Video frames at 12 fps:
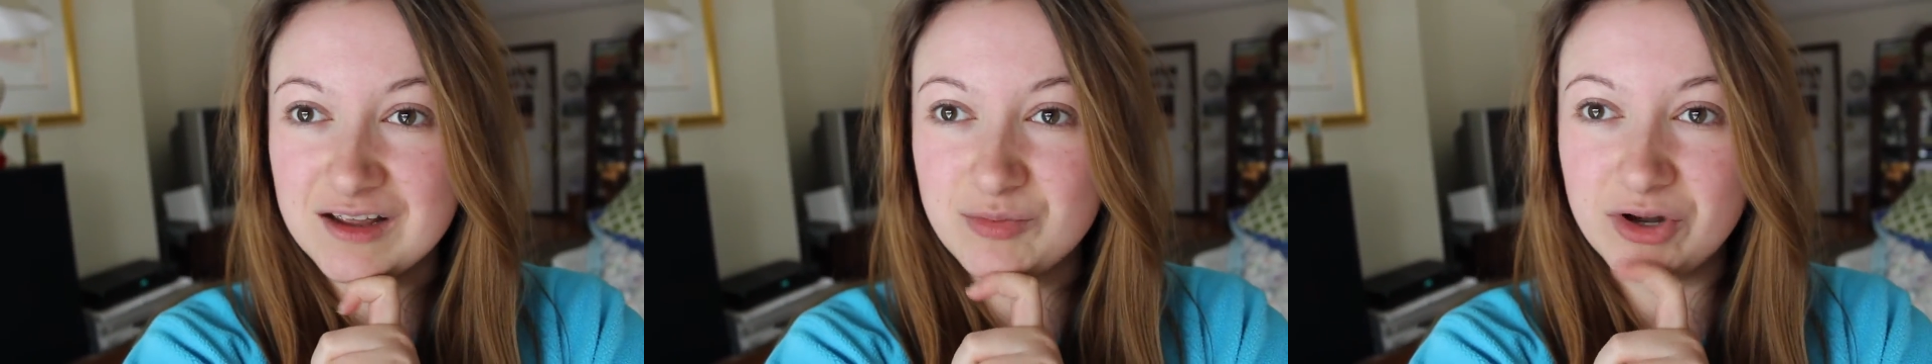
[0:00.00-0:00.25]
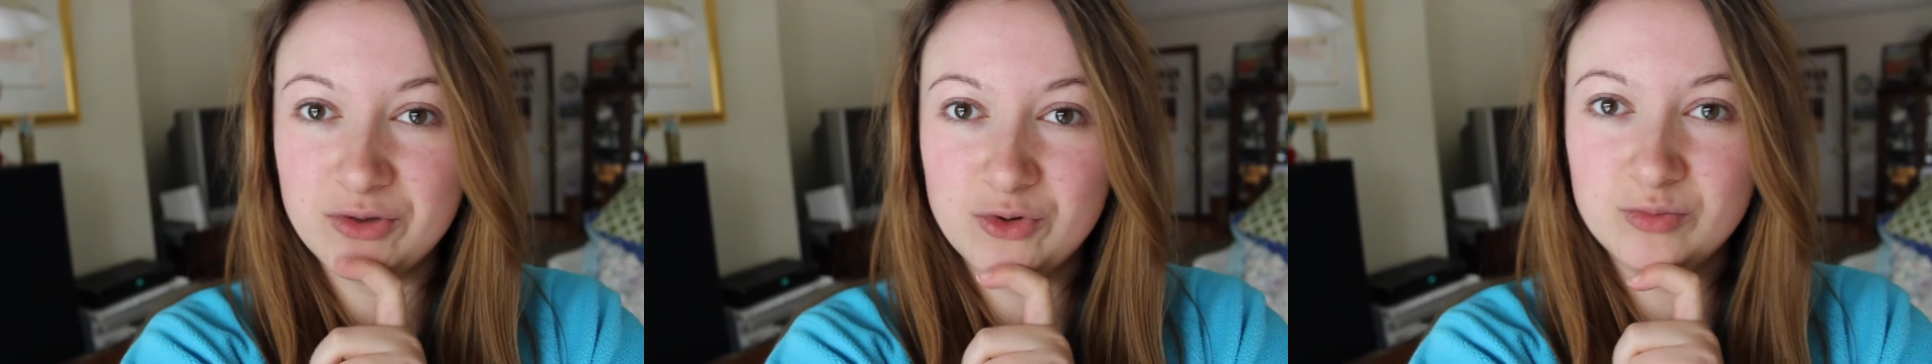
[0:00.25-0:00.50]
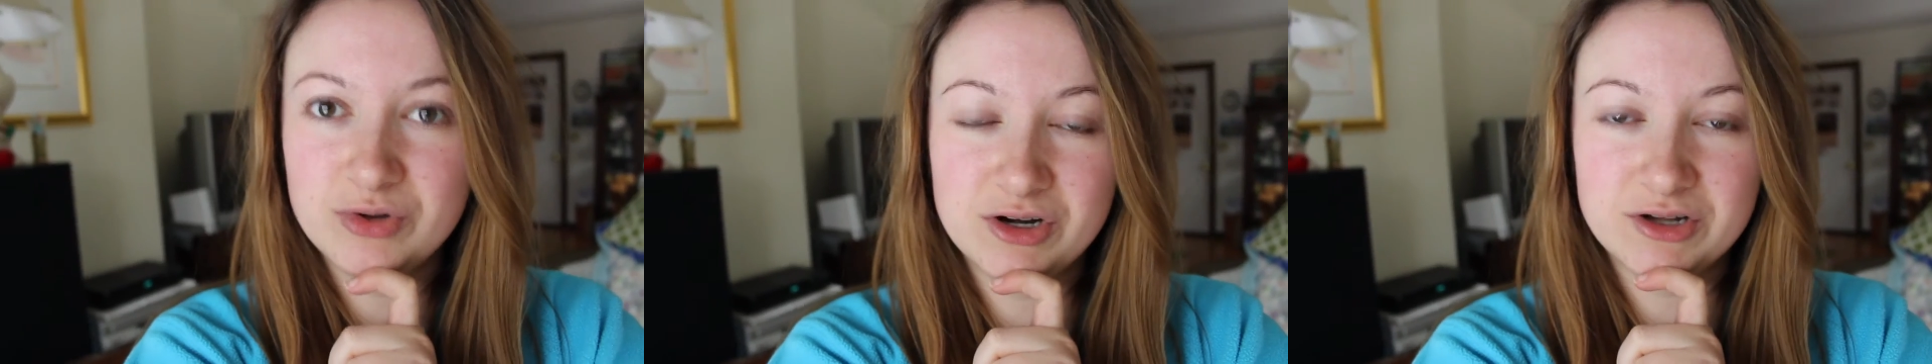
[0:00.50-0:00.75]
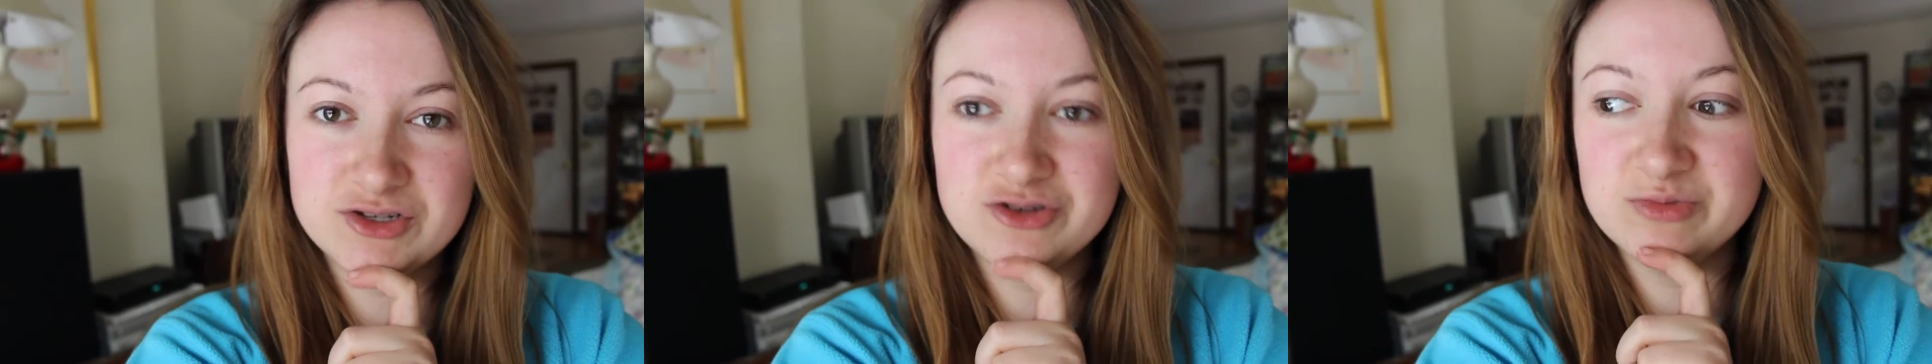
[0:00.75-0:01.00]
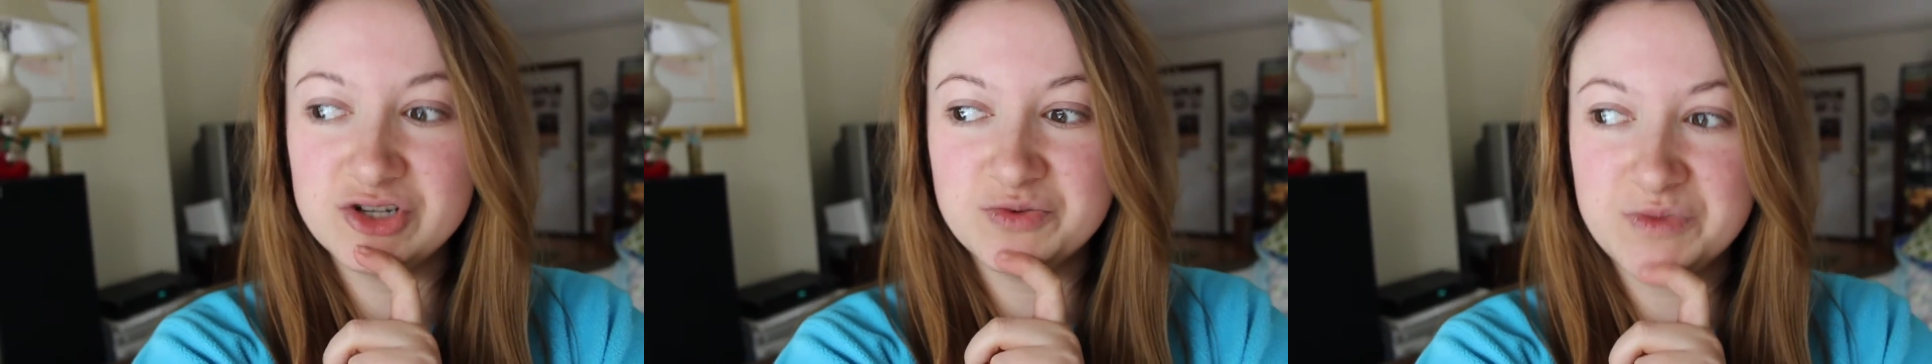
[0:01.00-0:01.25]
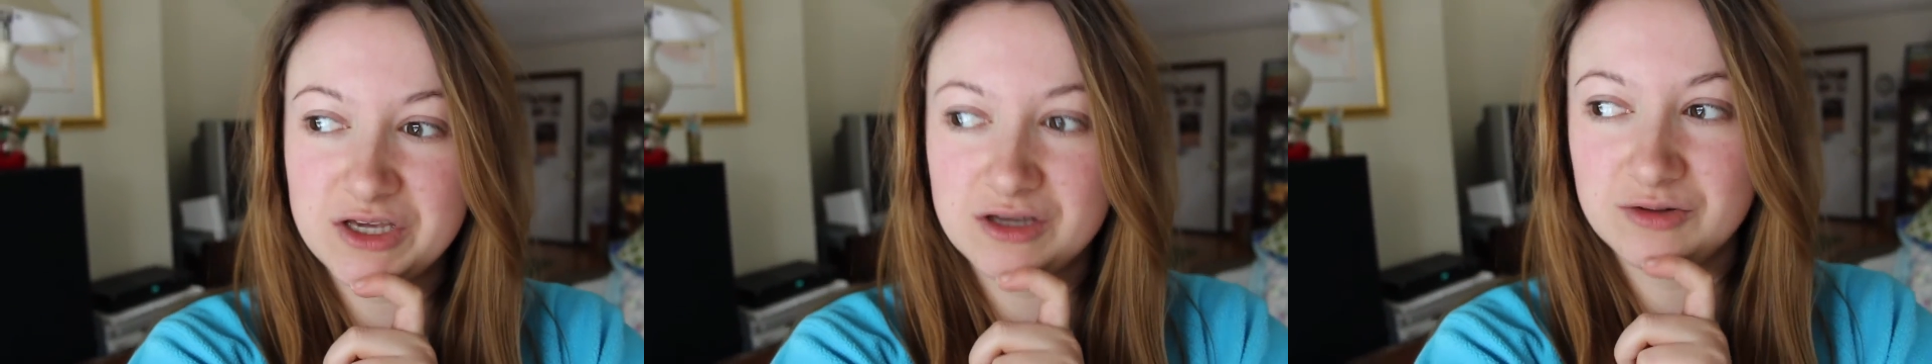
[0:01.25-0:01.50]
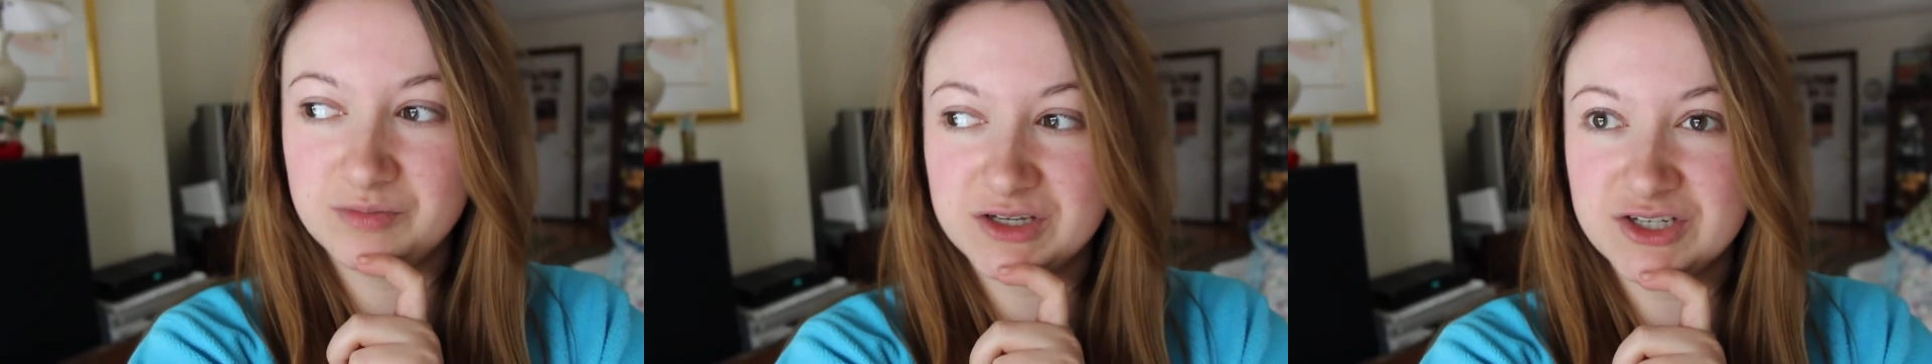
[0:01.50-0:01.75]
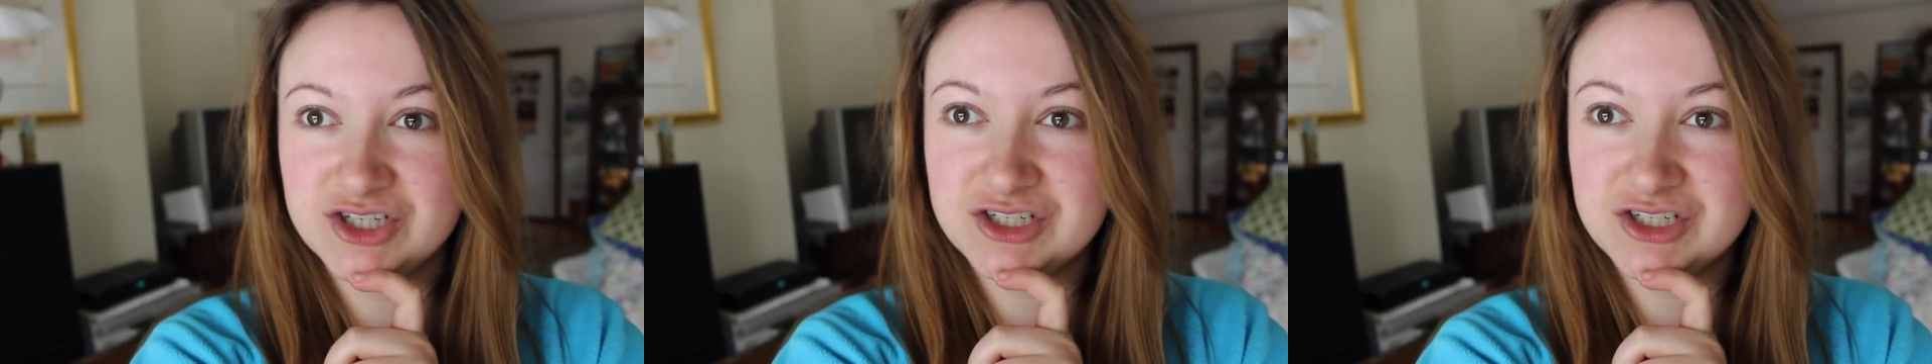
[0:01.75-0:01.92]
I probably won't put on too much makeup because